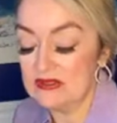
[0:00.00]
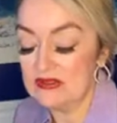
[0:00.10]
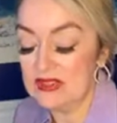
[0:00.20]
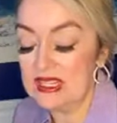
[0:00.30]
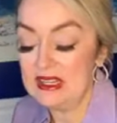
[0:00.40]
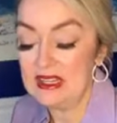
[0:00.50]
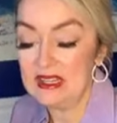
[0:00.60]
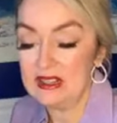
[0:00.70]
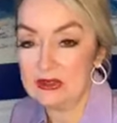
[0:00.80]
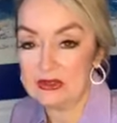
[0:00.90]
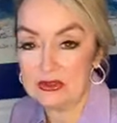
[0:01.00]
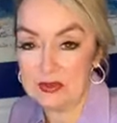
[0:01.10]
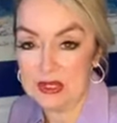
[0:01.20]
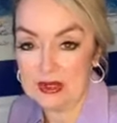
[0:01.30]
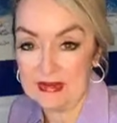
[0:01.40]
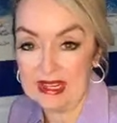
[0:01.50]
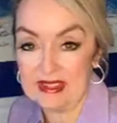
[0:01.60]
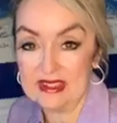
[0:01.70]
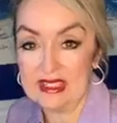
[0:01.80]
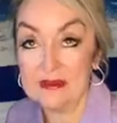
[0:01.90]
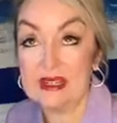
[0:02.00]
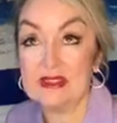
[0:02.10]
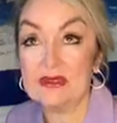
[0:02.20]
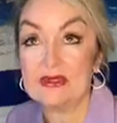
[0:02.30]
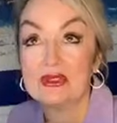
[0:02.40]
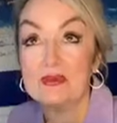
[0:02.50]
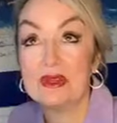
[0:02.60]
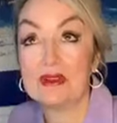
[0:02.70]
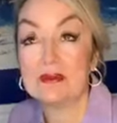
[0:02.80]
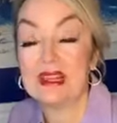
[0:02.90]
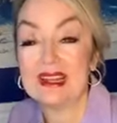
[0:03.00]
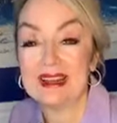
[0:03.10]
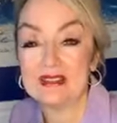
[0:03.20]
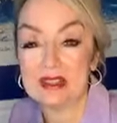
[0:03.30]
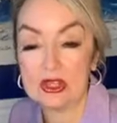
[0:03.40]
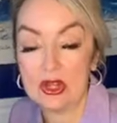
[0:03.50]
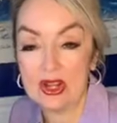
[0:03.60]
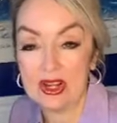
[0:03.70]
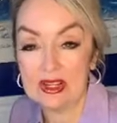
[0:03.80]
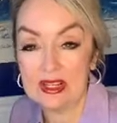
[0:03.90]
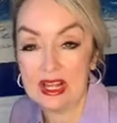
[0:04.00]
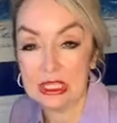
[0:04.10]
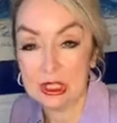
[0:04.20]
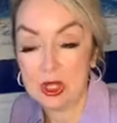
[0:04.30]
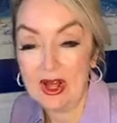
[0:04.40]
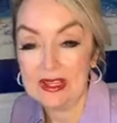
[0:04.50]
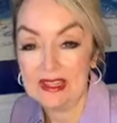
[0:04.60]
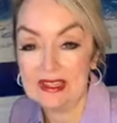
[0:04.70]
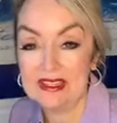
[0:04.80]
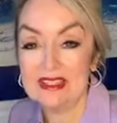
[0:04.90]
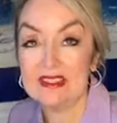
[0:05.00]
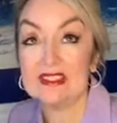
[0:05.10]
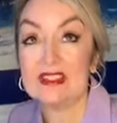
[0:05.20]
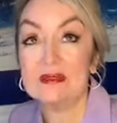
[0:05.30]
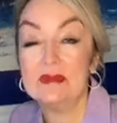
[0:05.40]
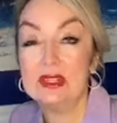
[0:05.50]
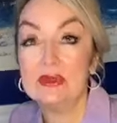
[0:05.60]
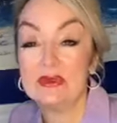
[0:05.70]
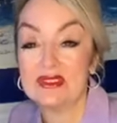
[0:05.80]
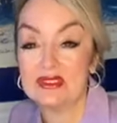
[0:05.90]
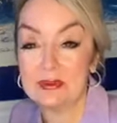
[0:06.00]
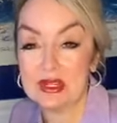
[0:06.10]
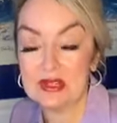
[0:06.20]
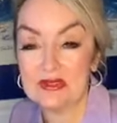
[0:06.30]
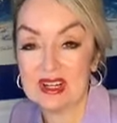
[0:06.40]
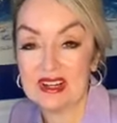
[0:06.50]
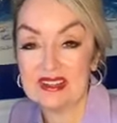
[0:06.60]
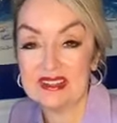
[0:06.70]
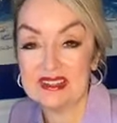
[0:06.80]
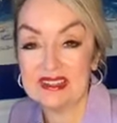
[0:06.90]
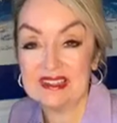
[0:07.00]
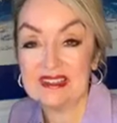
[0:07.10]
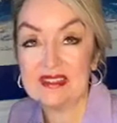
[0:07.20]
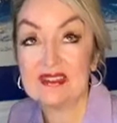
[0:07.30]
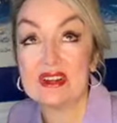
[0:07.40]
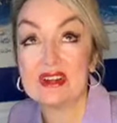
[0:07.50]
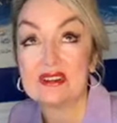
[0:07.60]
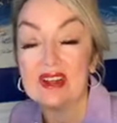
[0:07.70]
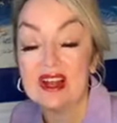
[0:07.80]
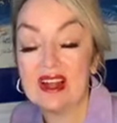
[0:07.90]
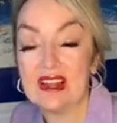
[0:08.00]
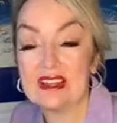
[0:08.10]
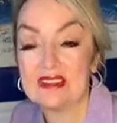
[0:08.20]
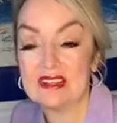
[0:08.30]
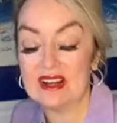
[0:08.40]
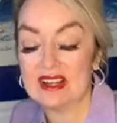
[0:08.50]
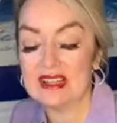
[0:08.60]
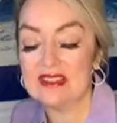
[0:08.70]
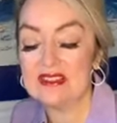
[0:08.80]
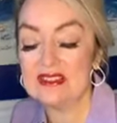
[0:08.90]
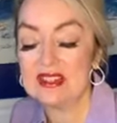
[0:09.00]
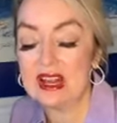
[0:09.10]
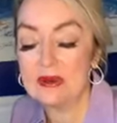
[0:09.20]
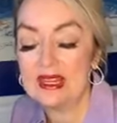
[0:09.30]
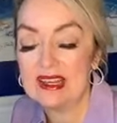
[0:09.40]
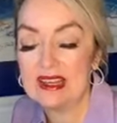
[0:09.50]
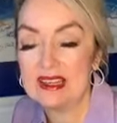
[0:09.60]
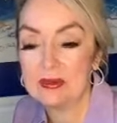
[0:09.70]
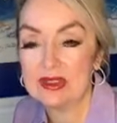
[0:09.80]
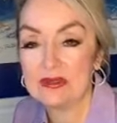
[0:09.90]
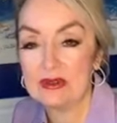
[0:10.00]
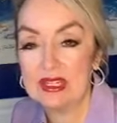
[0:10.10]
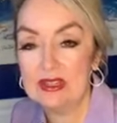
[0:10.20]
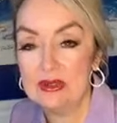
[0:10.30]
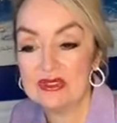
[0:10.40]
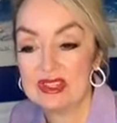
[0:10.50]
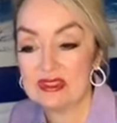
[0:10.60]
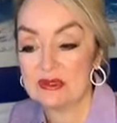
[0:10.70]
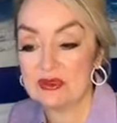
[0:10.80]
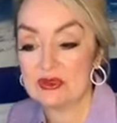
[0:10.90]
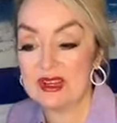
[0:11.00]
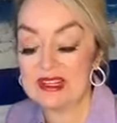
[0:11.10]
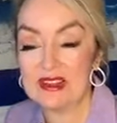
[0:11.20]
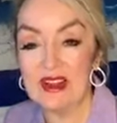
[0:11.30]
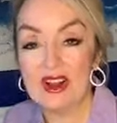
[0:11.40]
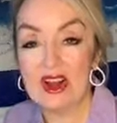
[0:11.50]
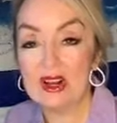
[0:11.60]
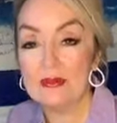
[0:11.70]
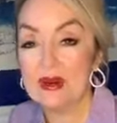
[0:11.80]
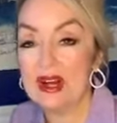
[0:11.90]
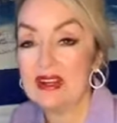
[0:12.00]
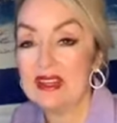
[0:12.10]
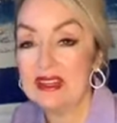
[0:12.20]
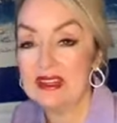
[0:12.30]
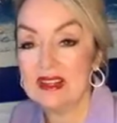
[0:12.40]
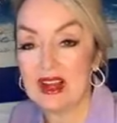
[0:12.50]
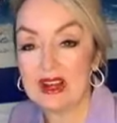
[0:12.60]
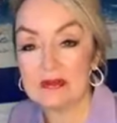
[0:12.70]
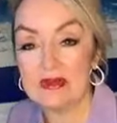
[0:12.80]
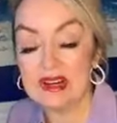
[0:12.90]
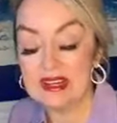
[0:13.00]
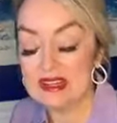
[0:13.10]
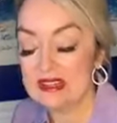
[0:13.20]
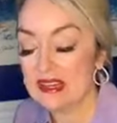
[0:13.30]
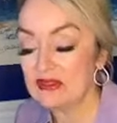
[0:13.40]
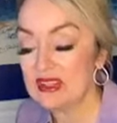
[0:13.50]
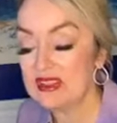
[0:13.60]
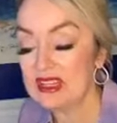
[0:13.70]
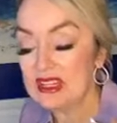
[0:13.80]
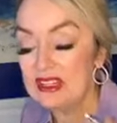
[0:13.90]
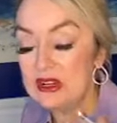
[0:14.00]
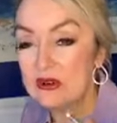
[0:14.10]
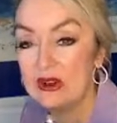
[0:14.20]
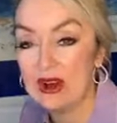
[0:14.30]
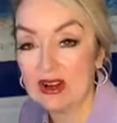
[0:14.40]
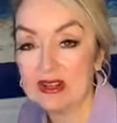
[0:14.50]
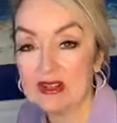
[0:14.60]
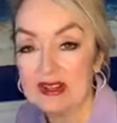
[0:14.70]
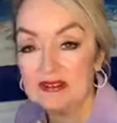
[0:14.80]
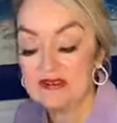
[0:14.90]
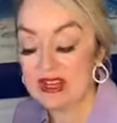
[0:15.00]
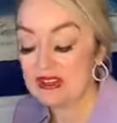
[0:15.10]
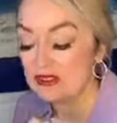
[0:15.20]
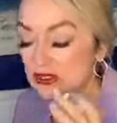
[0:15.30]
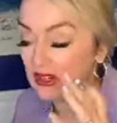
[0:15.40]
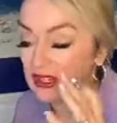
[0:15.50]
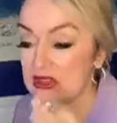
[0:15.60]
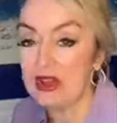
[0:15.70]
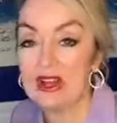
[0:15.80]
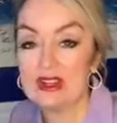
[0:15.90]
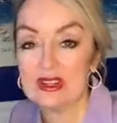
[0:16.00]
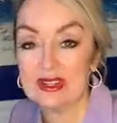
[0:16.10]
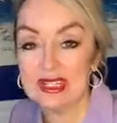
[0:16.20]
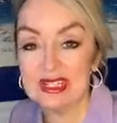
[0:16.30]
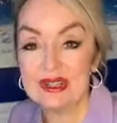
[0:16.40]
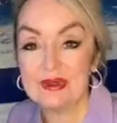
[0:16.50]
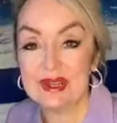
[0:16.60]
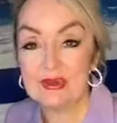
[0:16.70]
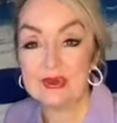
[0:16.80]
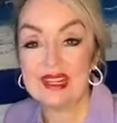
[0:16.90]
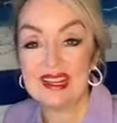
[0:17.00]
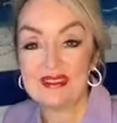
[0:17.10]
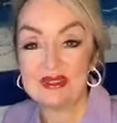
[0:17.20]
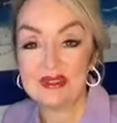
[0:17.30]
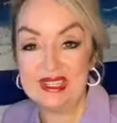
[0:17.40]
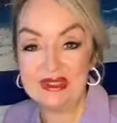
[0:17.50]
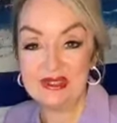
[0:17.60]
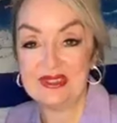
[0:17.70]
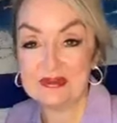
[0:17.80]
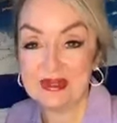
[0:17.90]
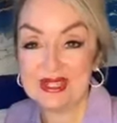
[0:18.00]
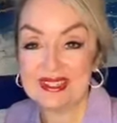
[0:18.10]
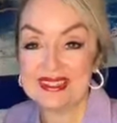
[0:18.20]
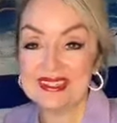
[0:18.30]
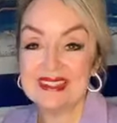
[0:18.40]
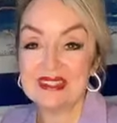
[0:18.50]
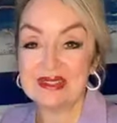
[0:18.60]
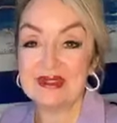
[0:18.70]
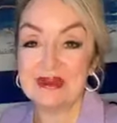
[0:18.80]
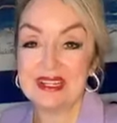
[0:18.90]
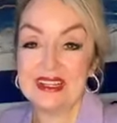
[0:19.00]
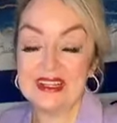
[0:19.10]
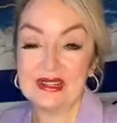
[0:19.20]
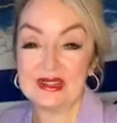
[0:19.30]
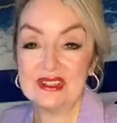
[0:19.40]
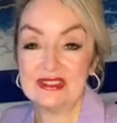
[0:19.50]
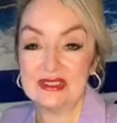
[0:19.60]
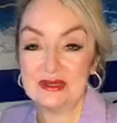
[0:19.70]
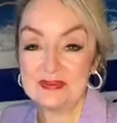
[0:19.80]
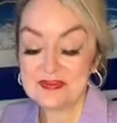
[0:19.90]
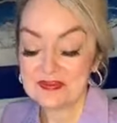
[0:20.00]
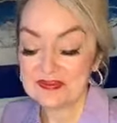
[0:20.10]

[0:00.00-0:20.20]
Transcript: of feeding your spirit man because your spirit man has a long a longing to commune with the spirit of God. This is our tie to God and this is how we end up with a renewed sense of strength. Our body, our mind, everything can go harder and faster and longer when we have a renewed spirit. So I want to encourage you